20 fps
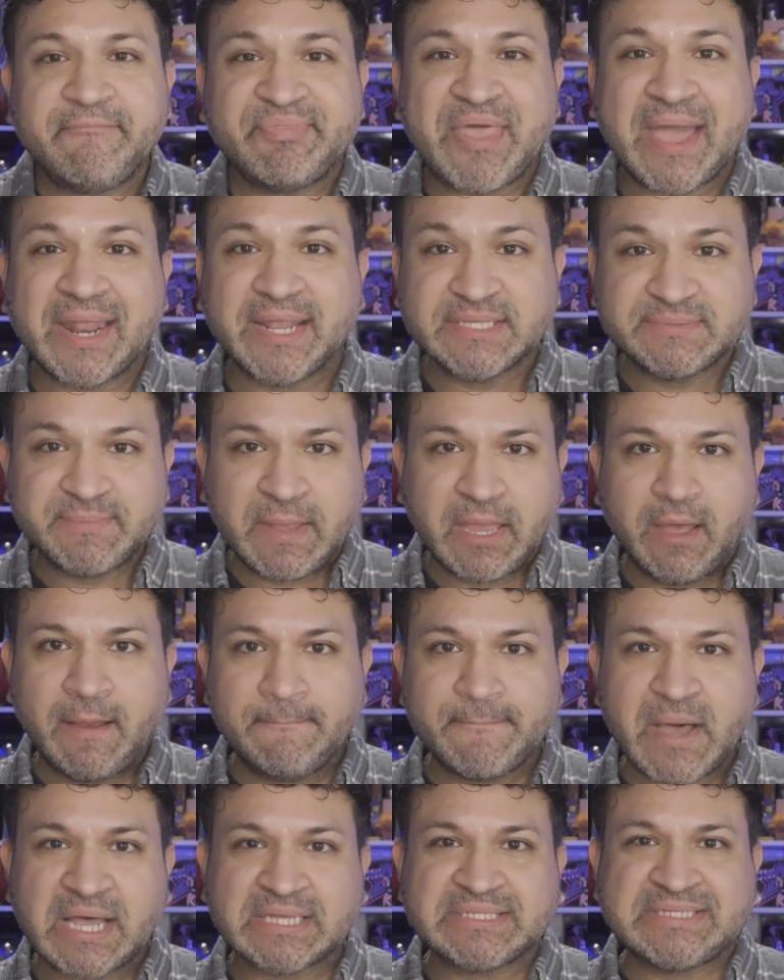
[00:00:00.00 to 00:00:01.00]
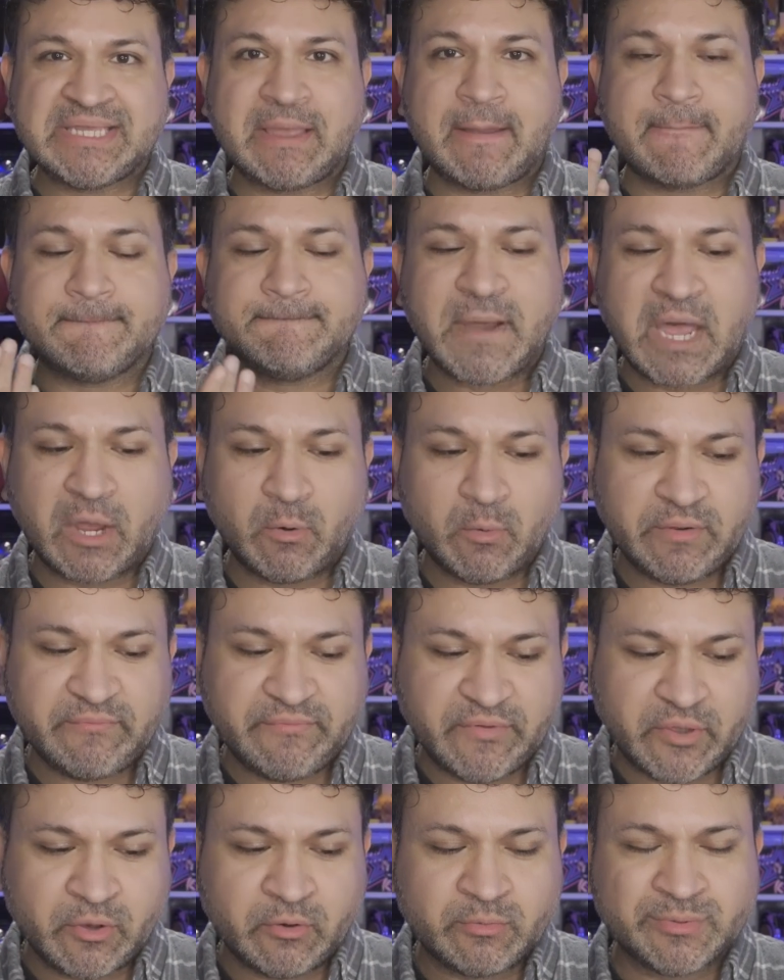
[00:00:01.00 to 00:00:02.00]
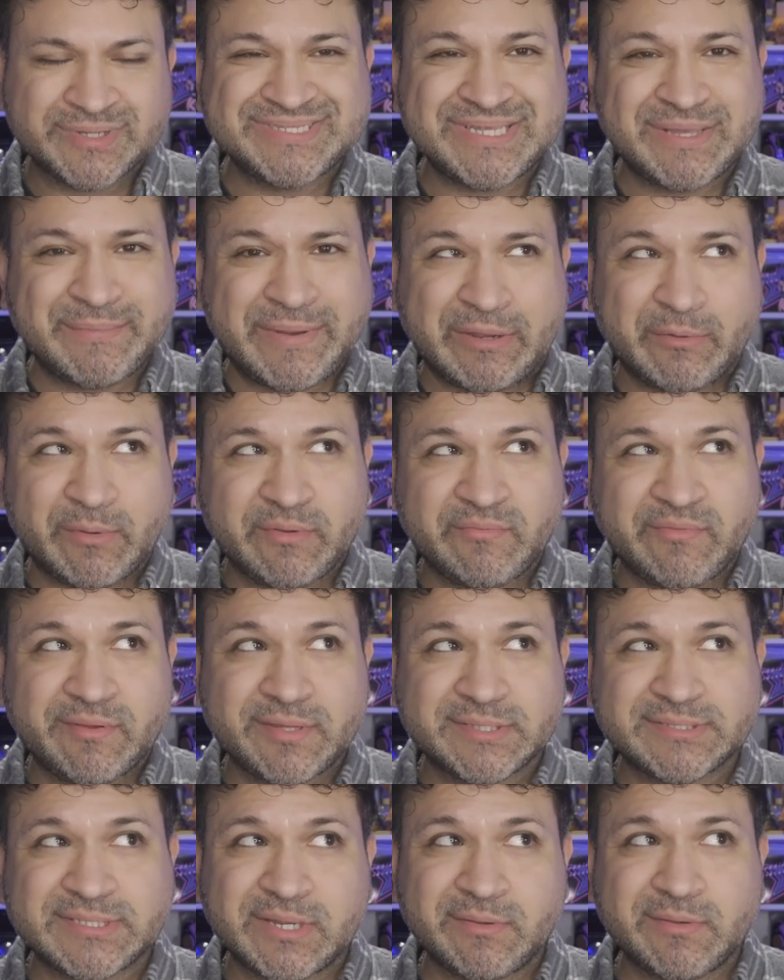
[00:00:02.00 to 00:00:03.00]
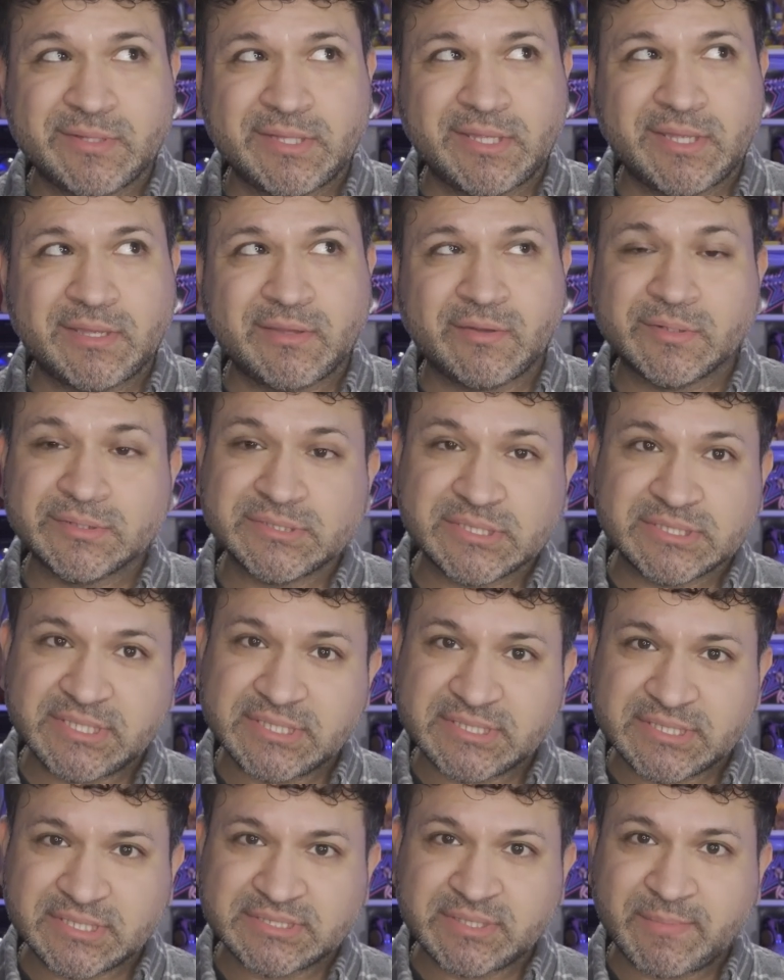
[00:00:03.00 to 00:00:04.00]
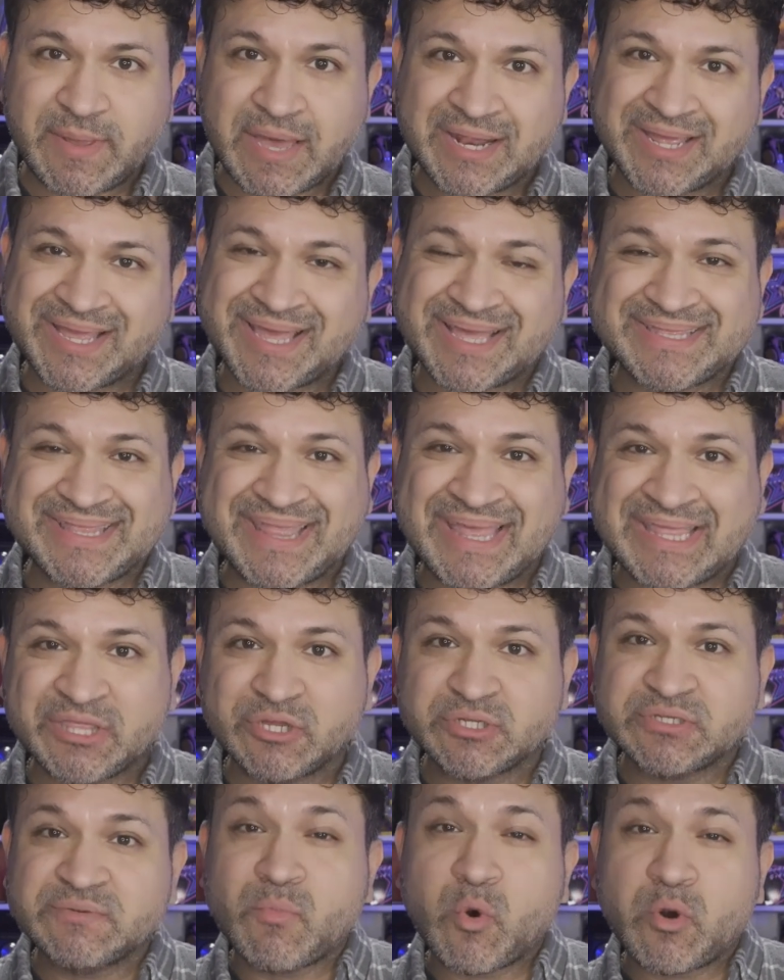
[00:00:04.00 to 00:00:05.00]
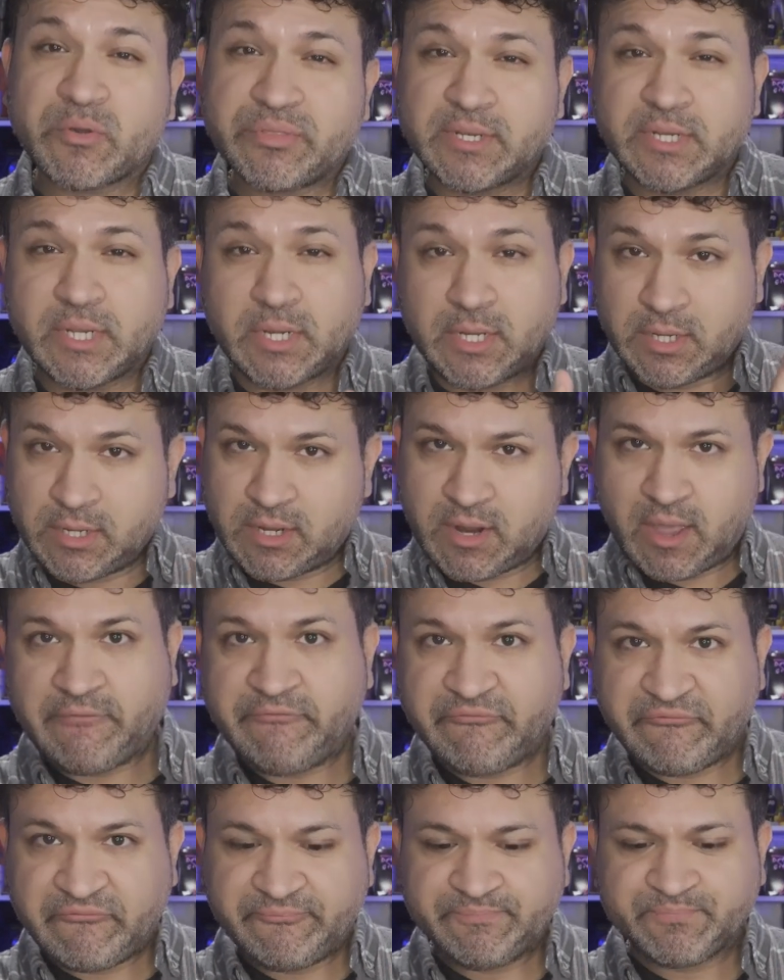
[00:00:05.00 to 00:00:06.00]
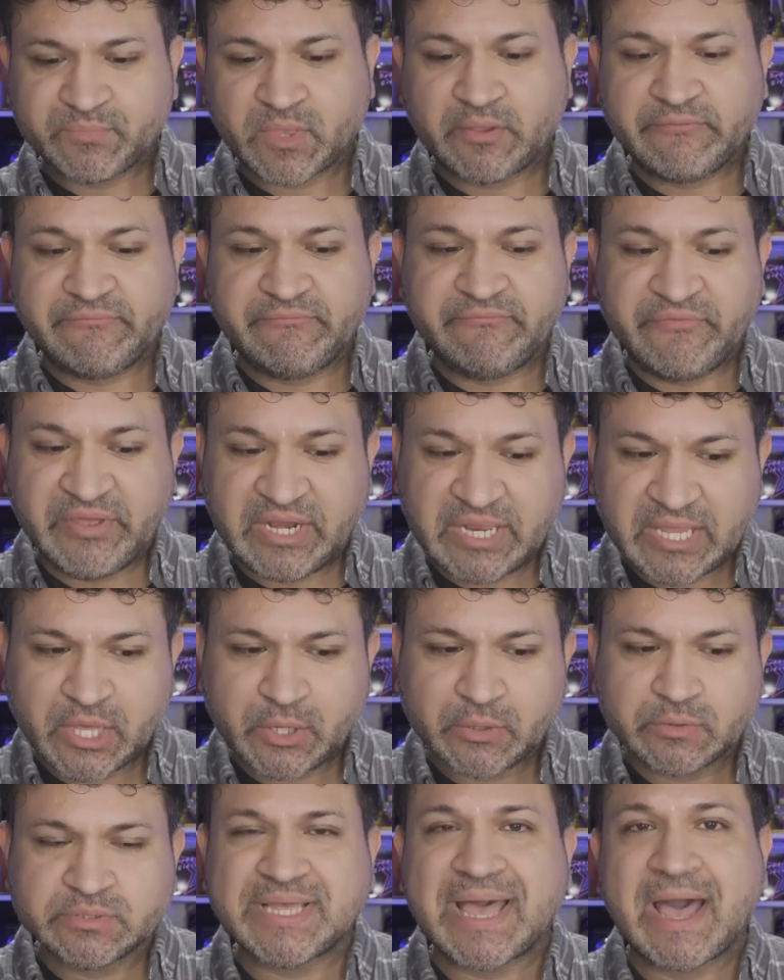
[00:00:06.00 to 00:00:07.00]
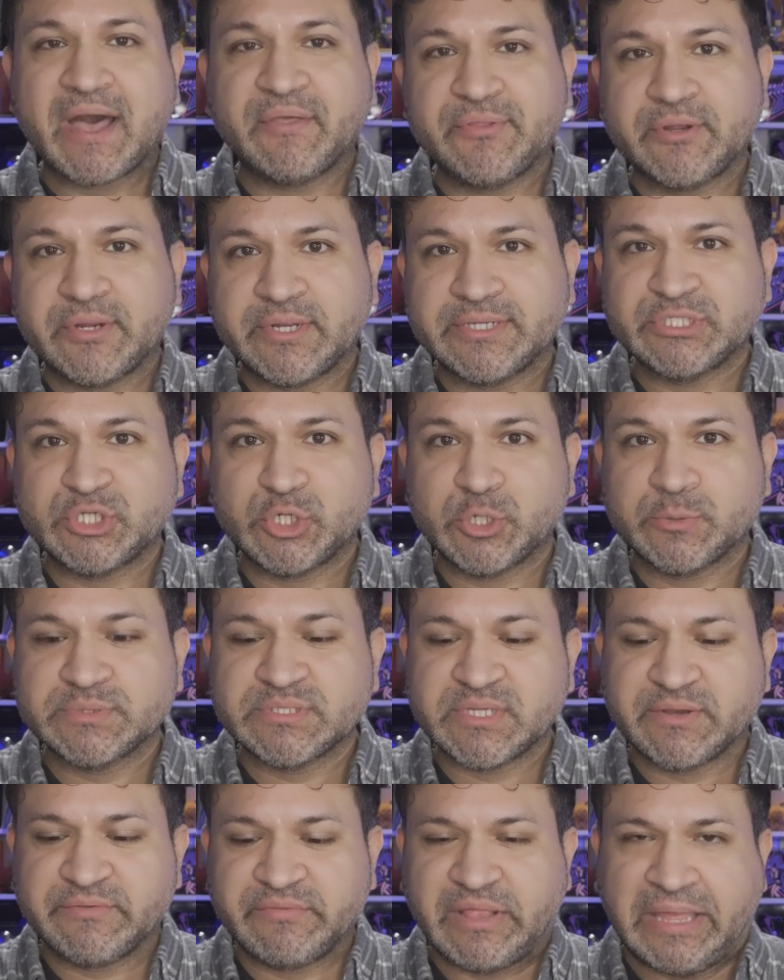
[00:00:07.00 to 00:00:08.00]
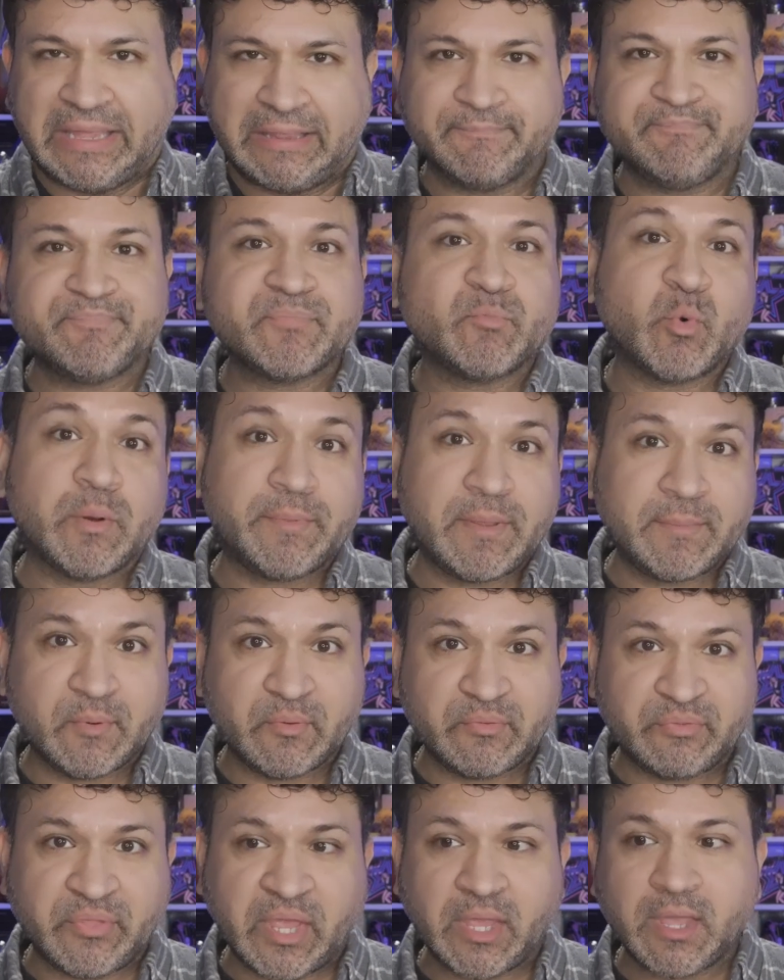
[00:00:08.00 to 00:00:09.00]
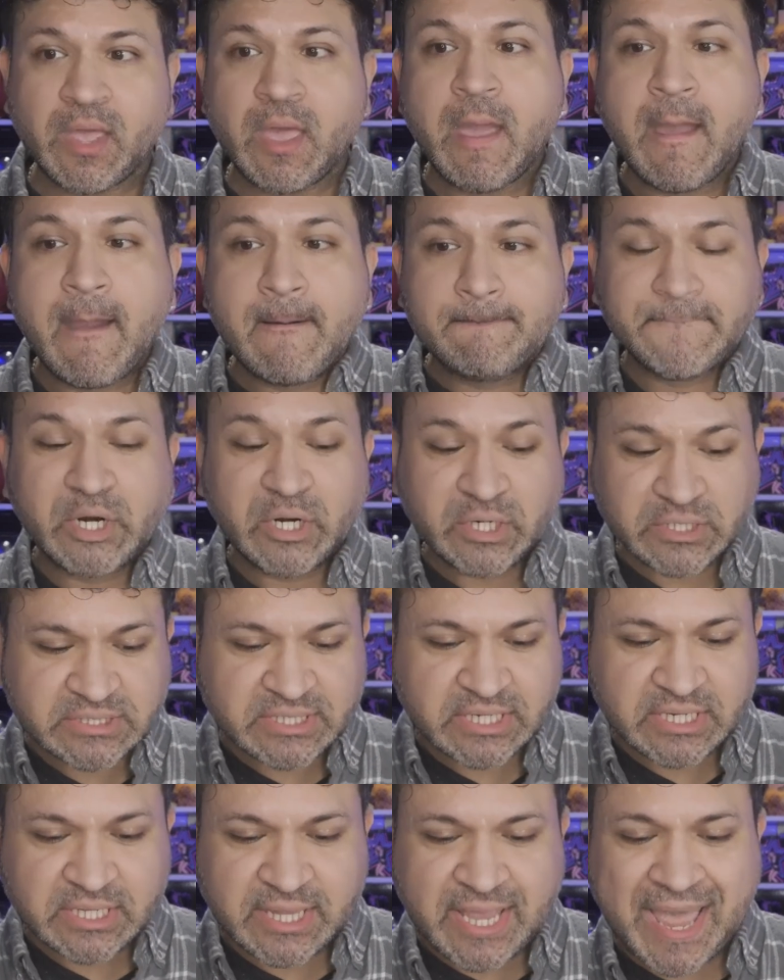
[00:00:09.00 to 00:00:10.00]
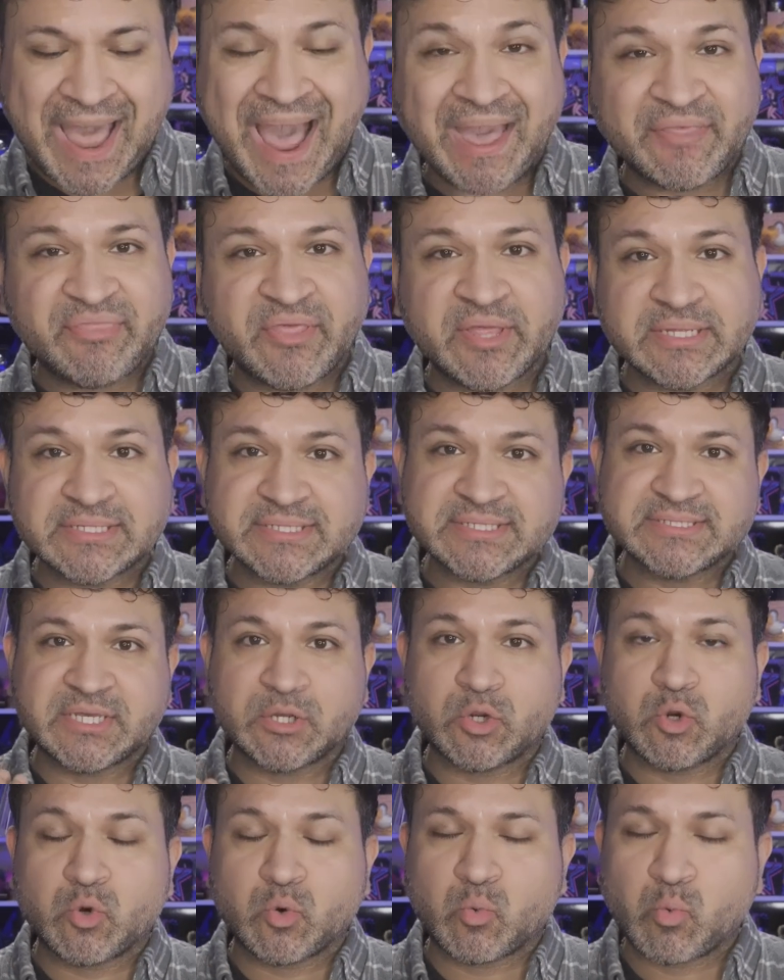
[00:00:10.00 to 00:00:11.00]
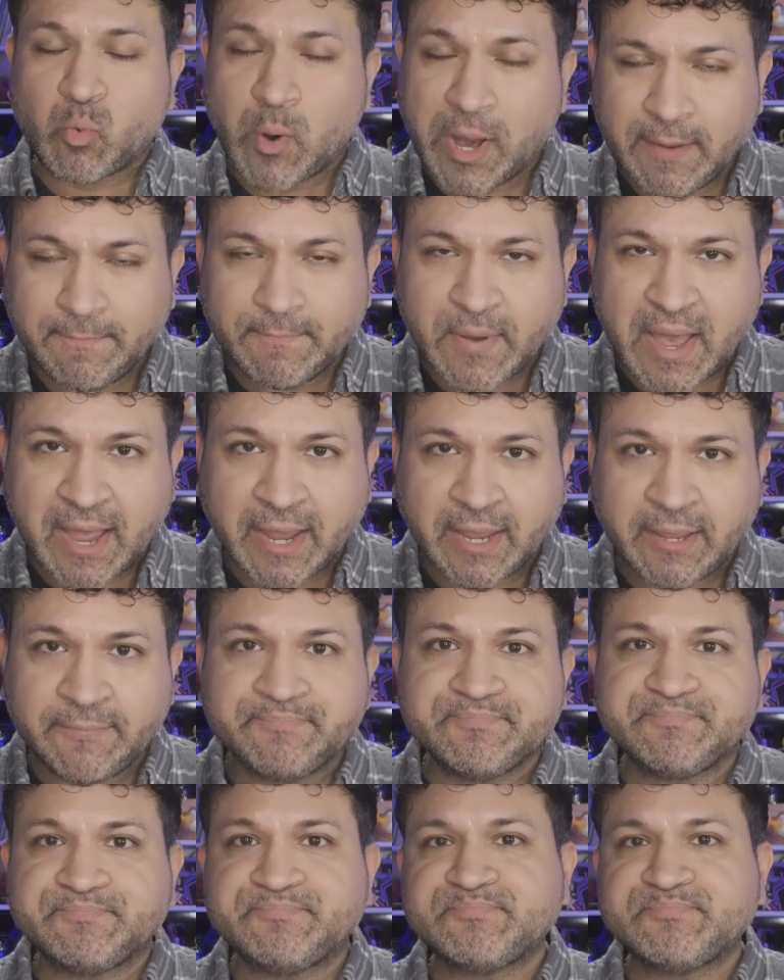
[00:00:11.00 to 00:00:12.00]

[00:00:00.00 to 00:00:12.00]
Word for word: that is my unboxing, my review, well, semi-review, so I really didn't go into details about it. I think there's more than enough videos out there in terms of like what people think. Personally, I think this is a great buy